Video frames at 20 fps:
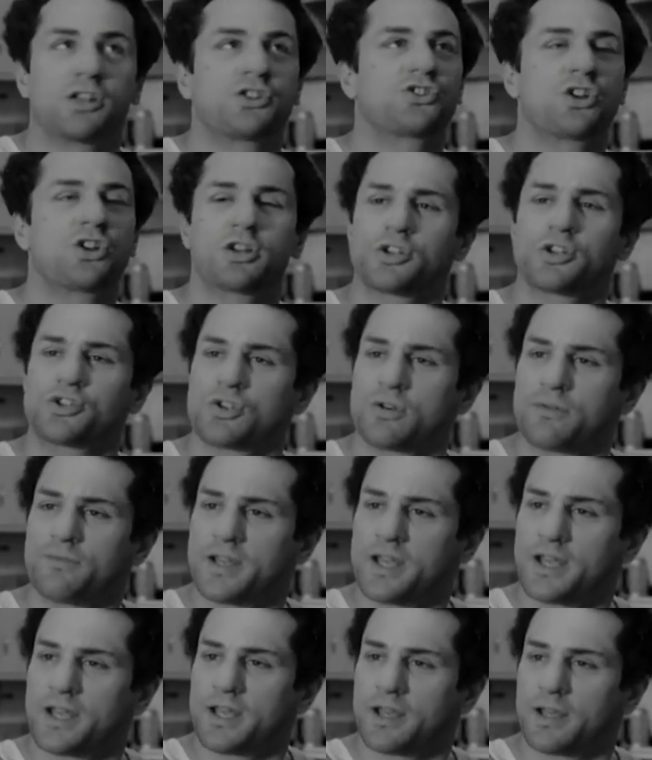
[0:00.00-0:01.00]
a circus over
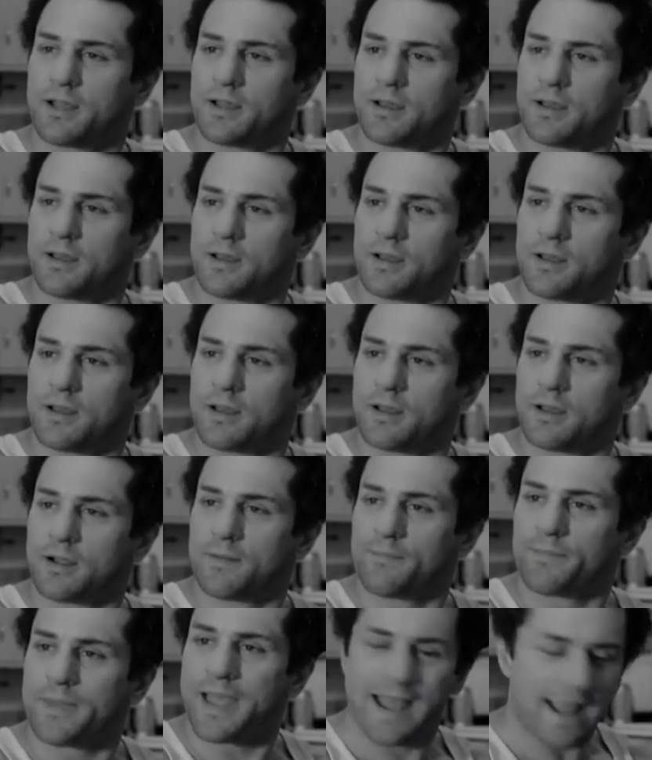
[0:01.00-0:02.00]
here?
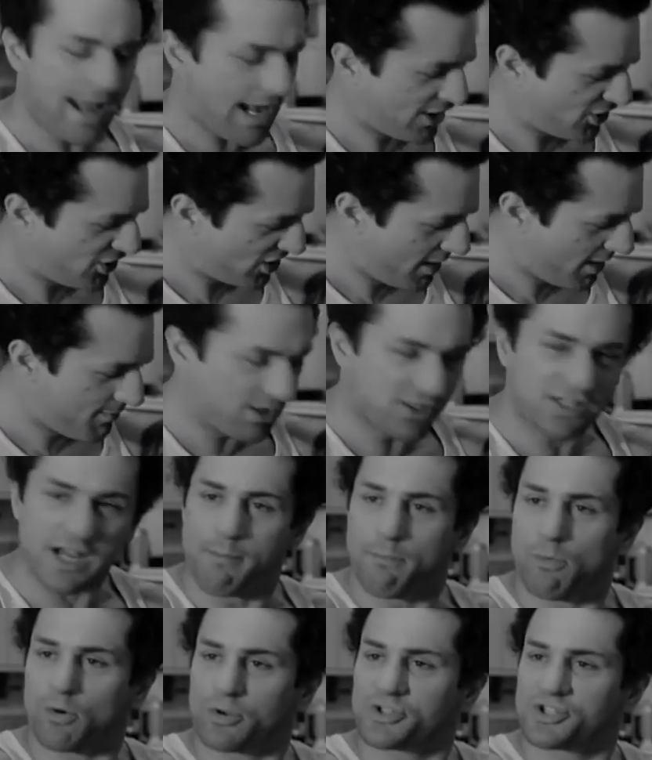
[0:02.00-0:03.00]
I asked him, he's got
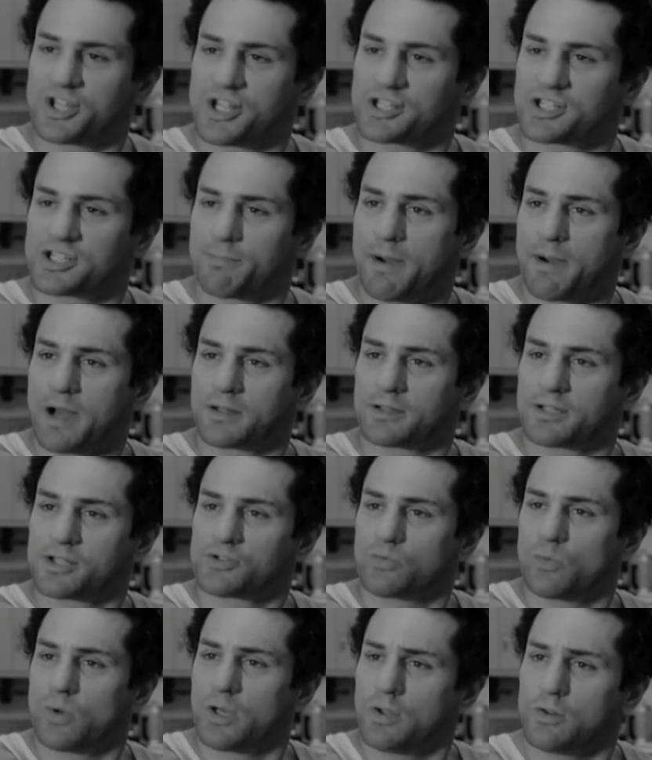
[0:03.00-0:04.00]
more sense about this.
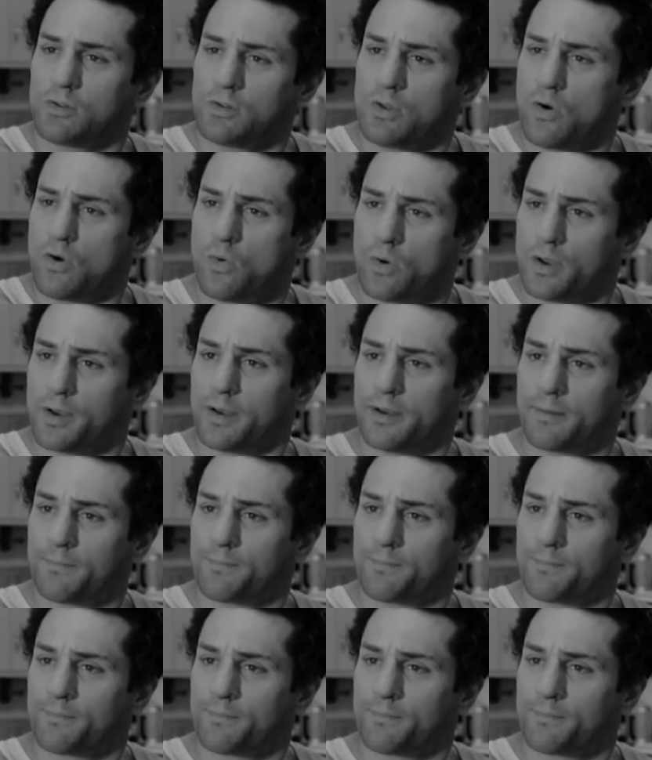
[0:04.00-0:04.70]
What are you You've doing? You've been killing